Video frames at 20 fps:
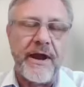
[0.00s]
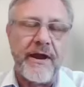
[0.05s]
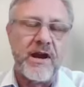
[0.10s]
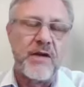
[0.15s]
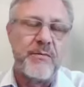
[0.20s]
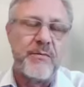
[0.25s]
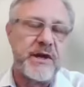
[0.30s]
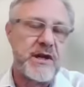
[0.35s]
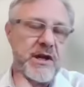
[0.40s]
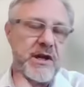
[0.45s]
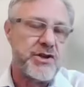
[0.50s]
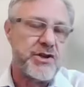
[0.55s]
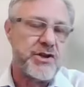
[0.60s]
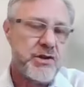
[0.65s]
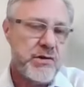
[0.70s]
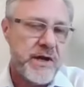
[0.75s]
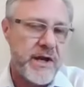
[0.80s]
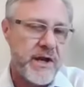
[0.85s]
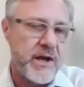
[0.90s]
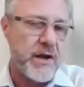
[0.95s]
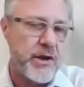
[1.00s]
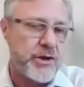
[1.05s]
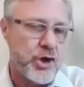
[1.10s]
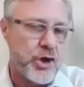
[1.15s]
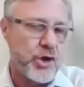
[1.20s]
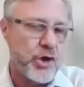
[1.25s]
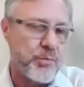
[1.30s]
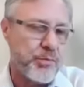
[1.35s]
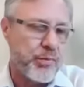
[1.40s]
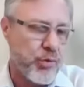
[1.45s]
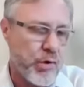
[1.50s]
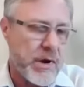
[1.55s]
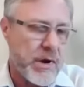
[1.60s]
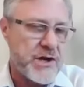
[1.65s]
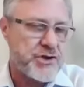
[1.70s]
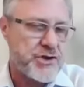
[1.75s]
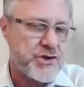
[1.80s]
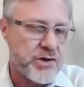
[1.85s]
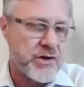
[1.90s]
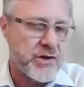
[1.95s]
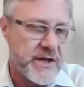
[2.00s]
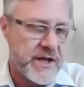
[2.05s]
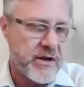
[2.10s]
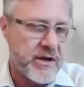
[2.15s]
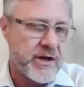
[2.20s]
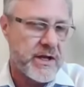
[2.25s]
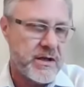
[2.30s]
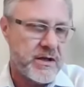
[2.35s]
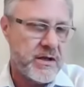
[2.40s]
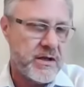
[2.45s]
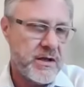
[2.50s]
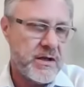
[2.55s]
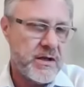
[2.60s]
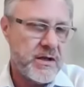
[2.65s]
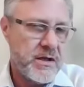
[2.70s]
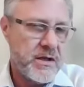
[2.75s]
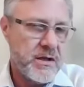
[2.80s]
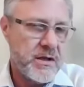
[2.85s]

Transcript: you hear it because you hear your pressure near it.